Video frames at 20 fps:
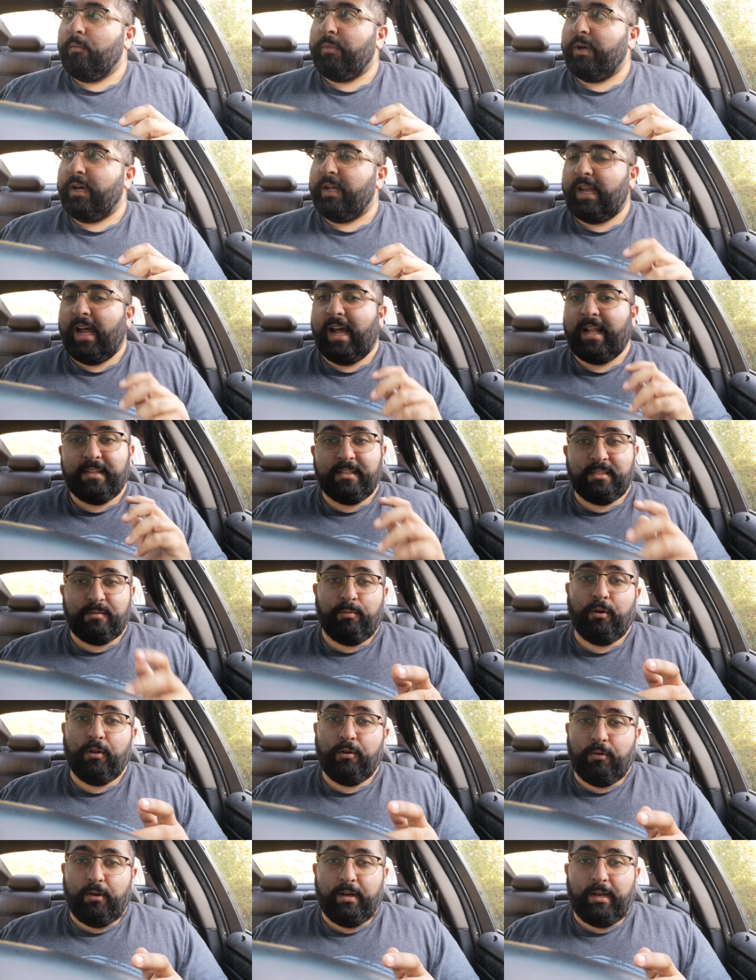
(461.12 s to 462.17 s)
But at this
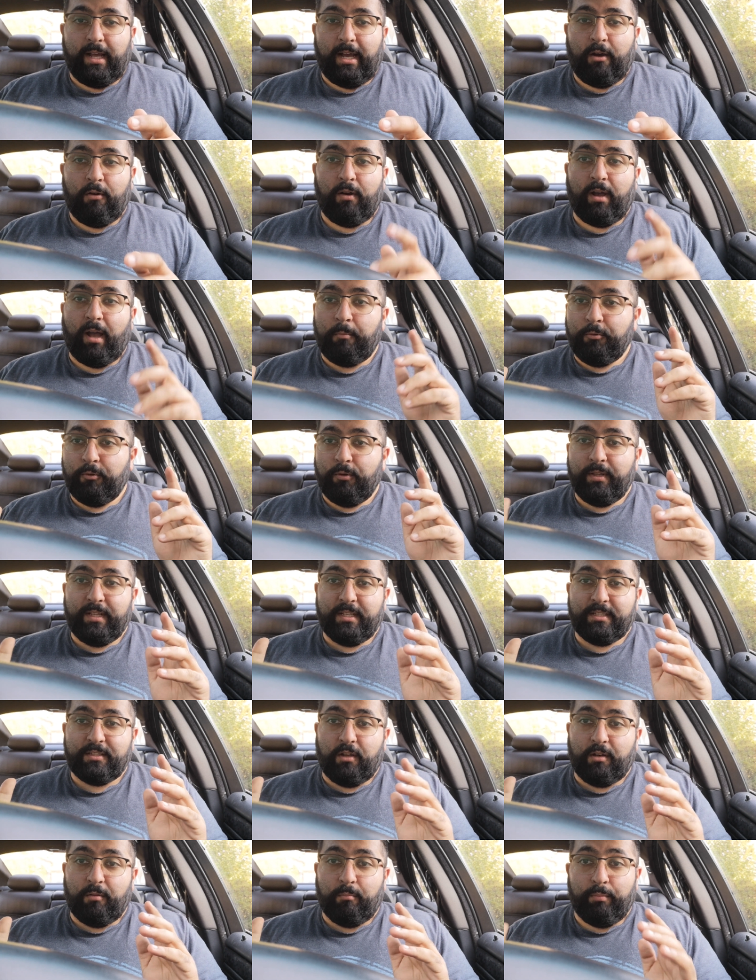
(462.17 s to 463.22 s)
point right now, I'm doing
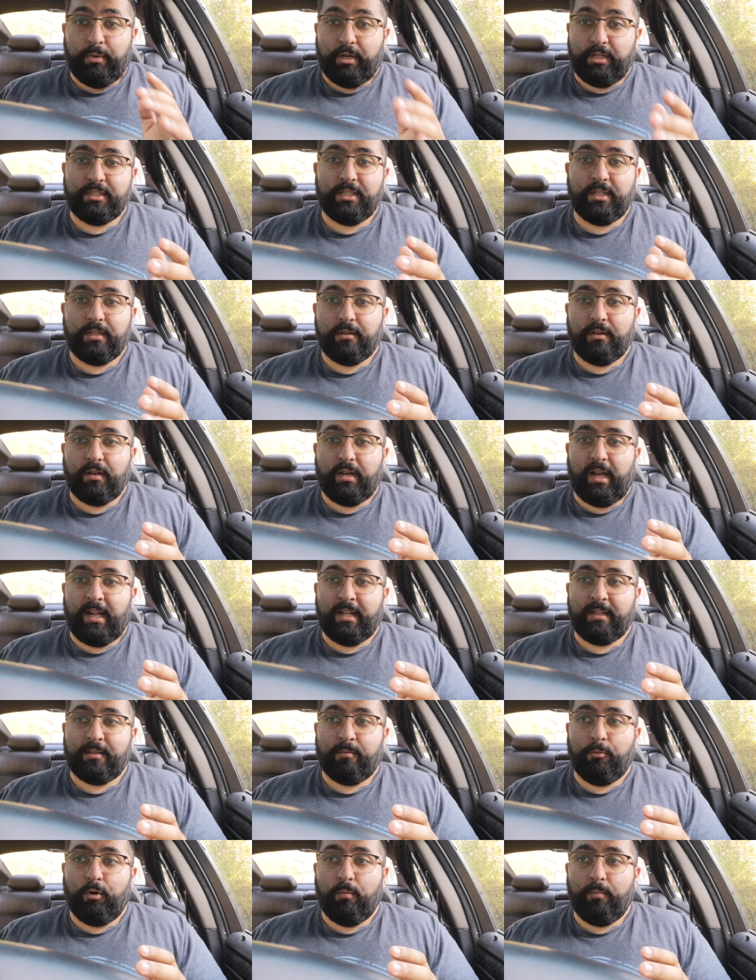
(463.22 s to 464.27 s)
this on a budget
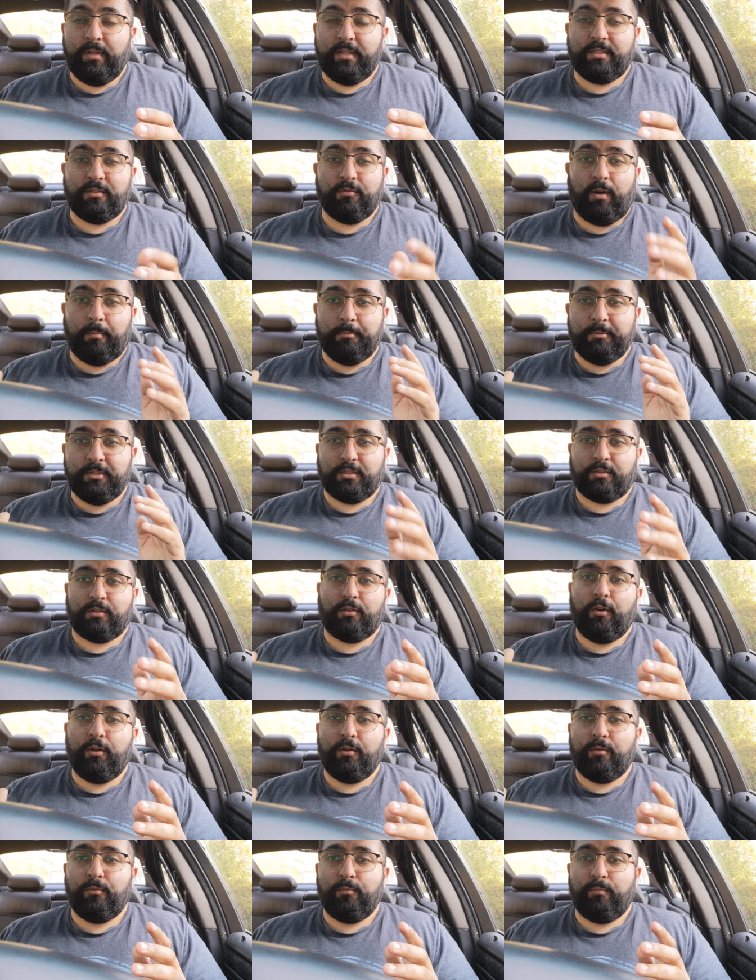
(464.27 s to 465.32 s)
at the moment, so I'm just
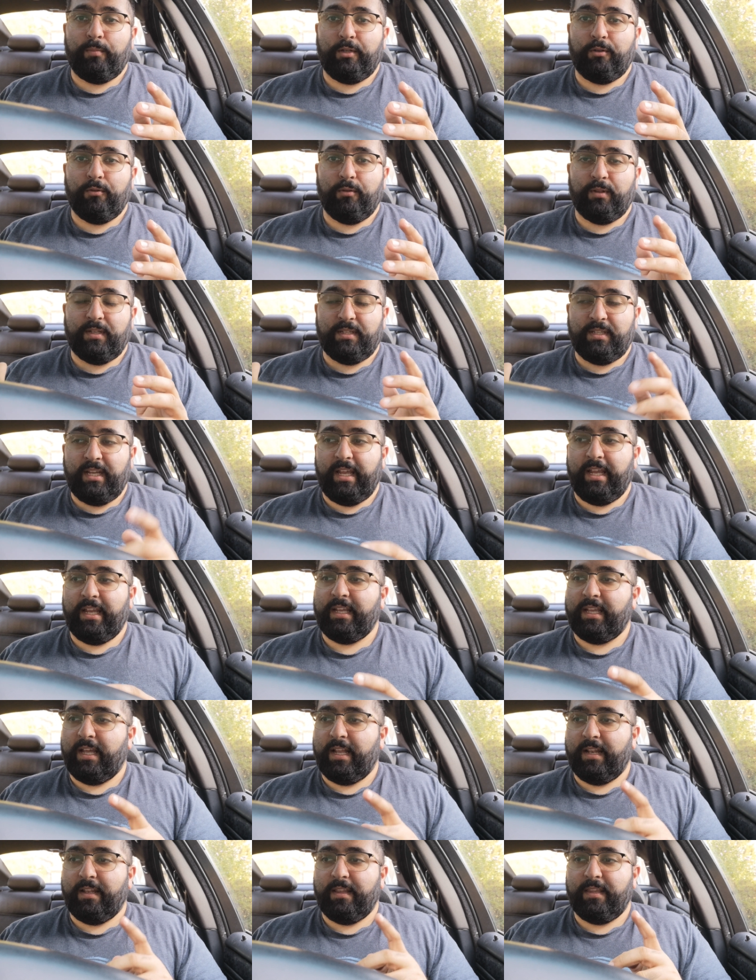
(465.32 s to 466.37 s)
going to be doing the tank
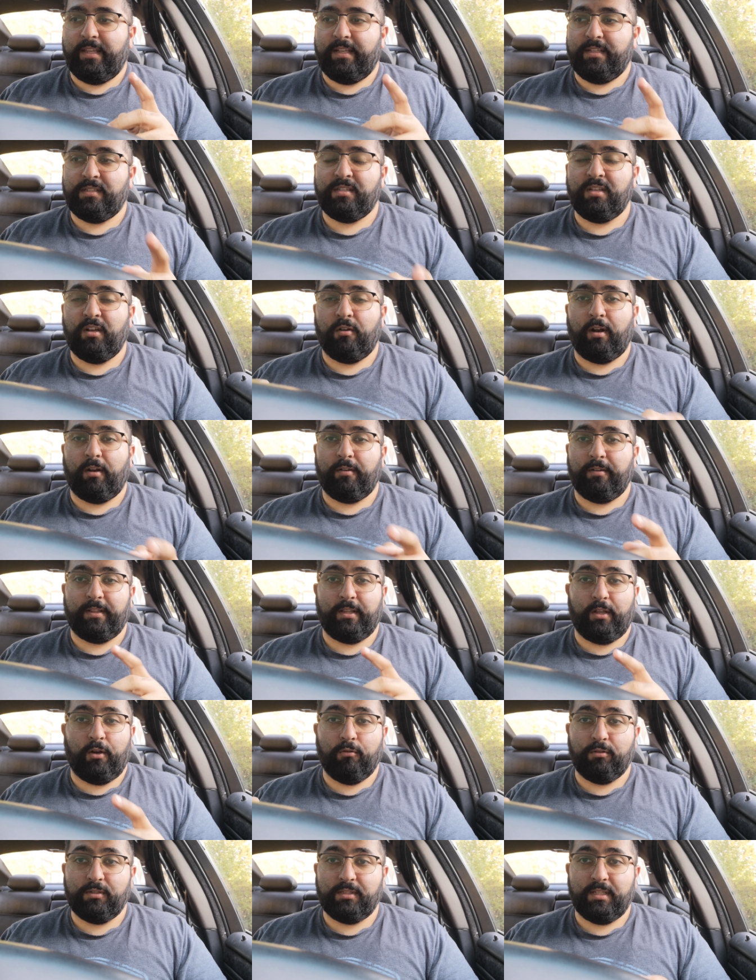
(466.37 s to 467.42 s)
and the surrounding
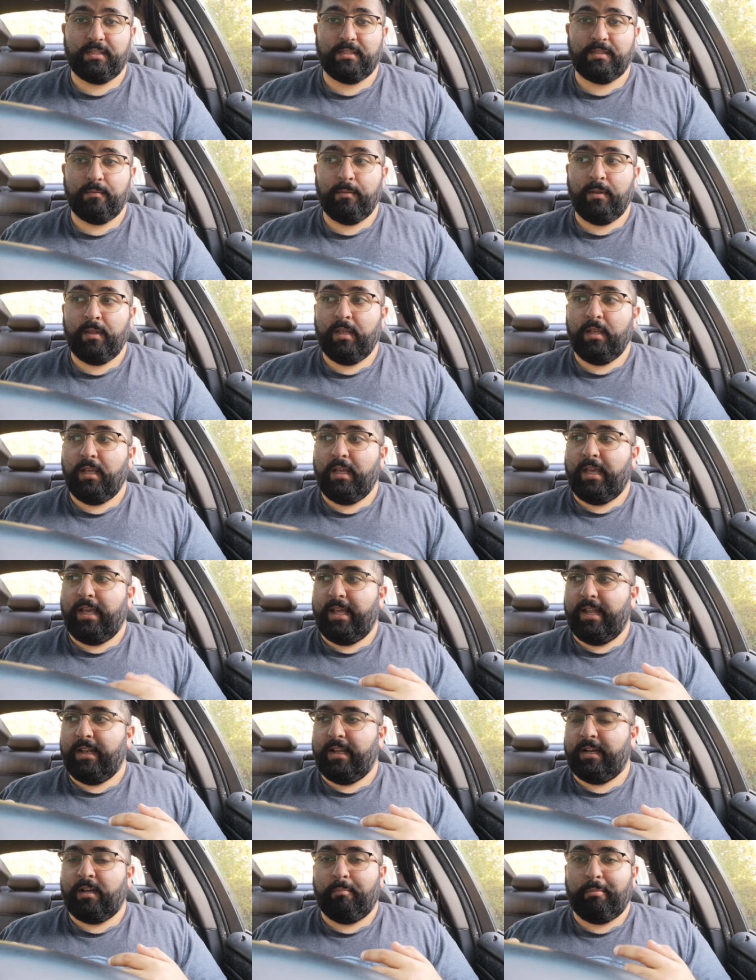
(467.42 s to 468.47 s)
the hoses
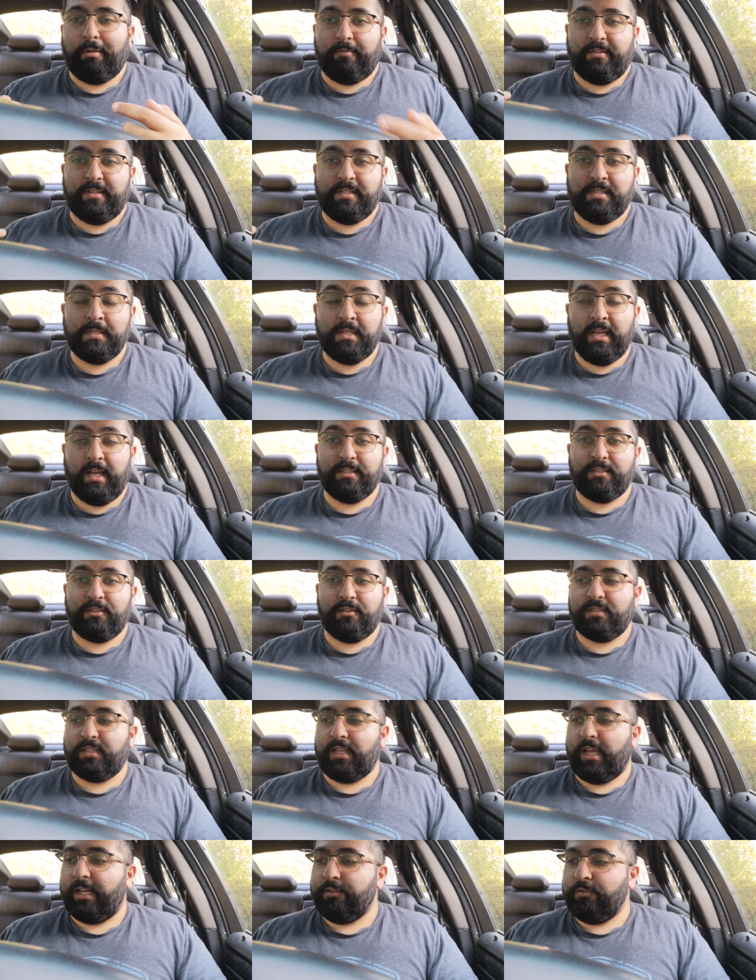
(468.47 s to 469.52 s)
and a couple of these
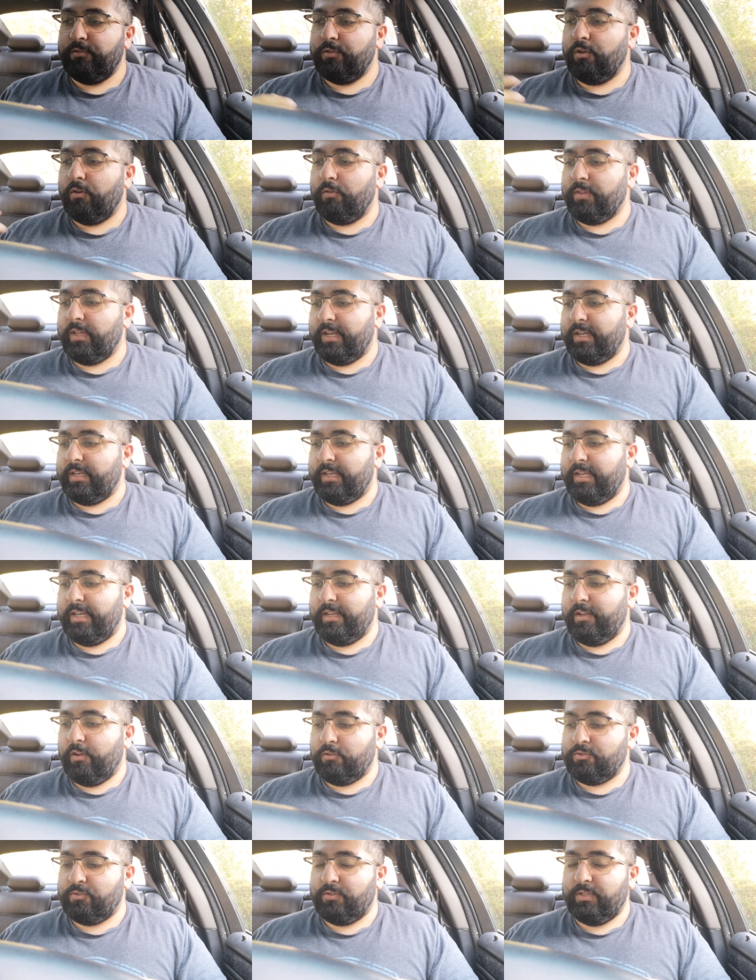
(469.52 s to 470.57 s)
sensors. I do know that it
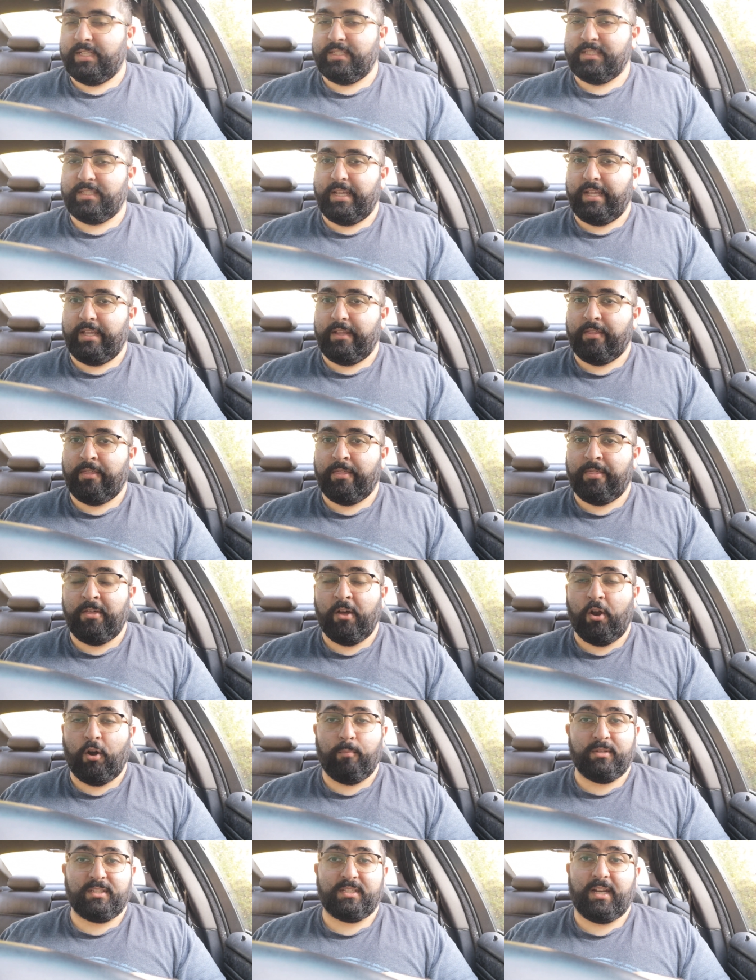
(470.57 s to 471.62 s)
also needs a
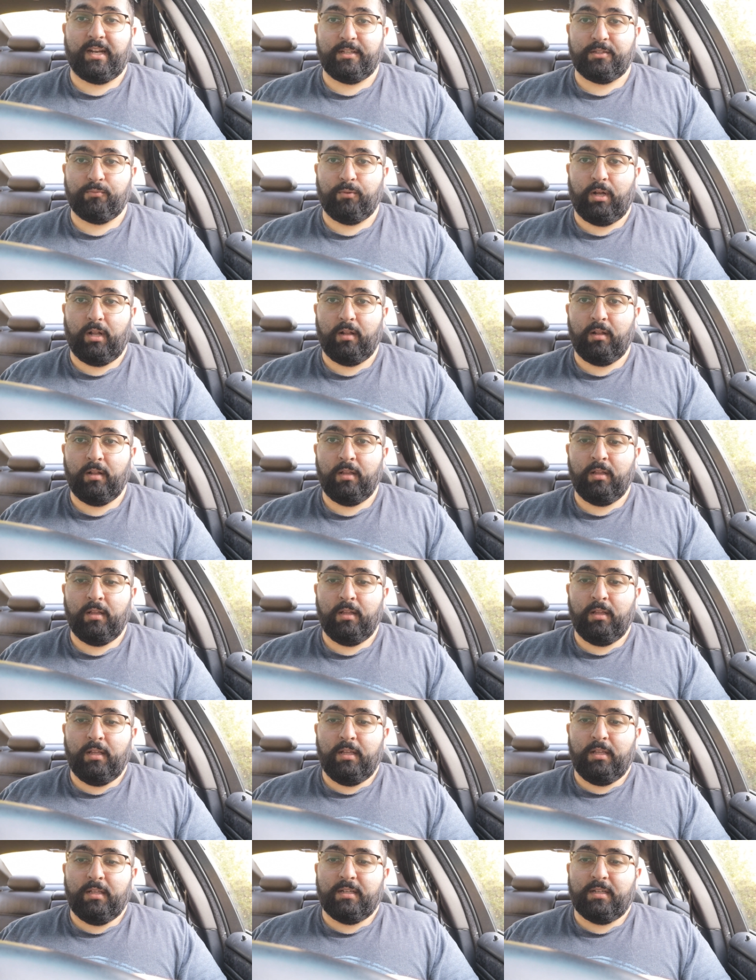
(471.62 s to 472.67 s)
thermostat as well,
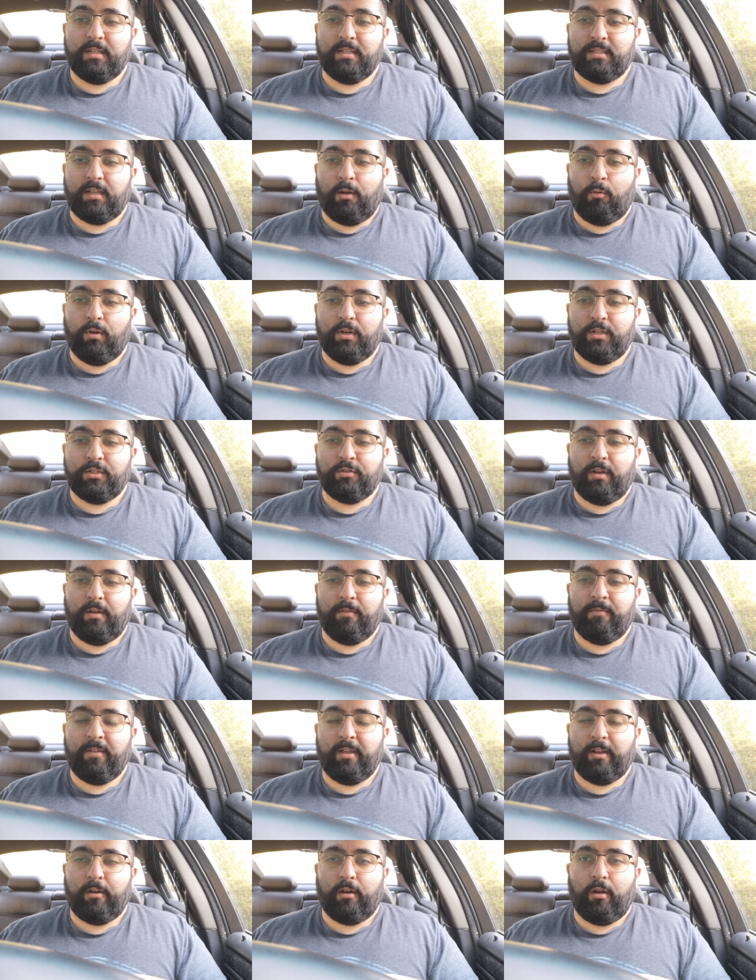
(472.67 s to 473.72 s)
because I want to try
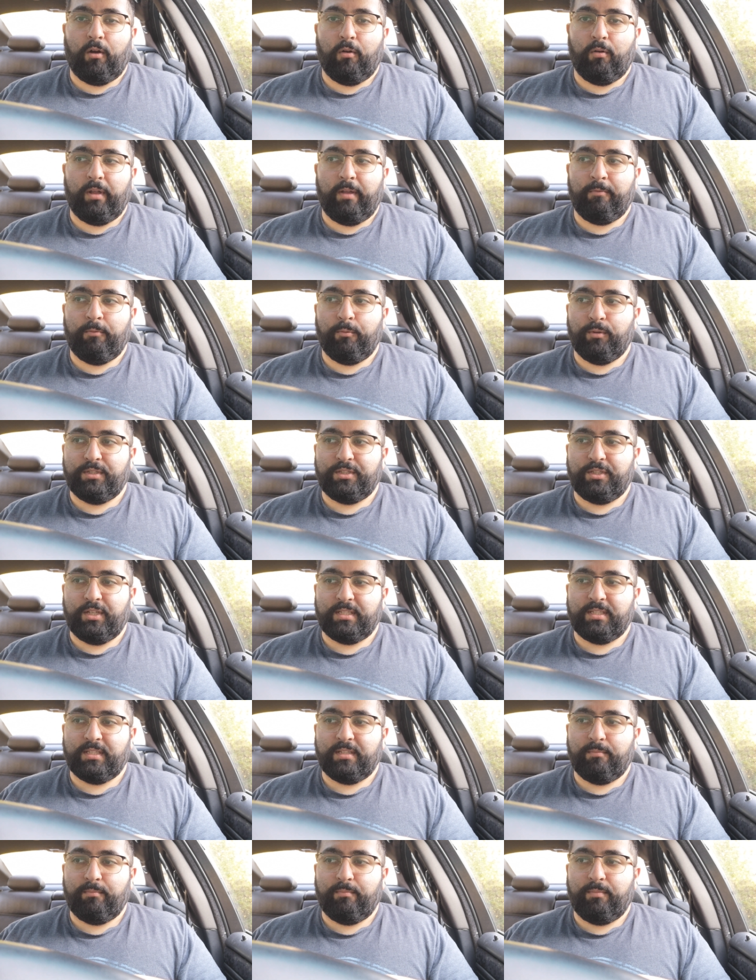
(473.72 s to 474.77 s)
and figure out if it was
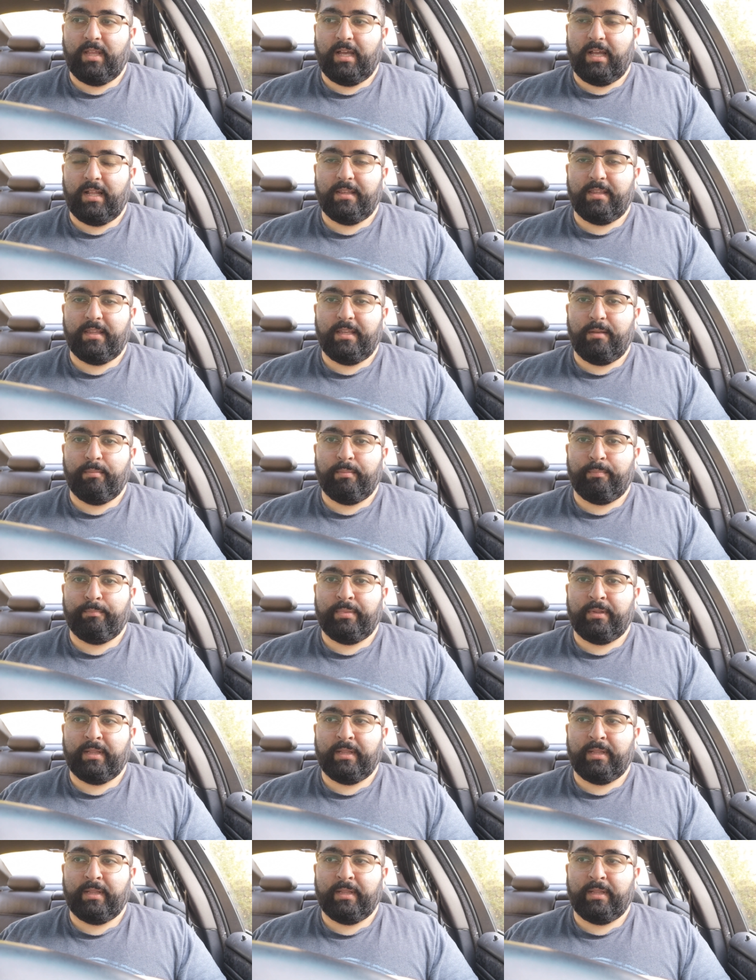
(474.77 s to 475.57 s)
just that the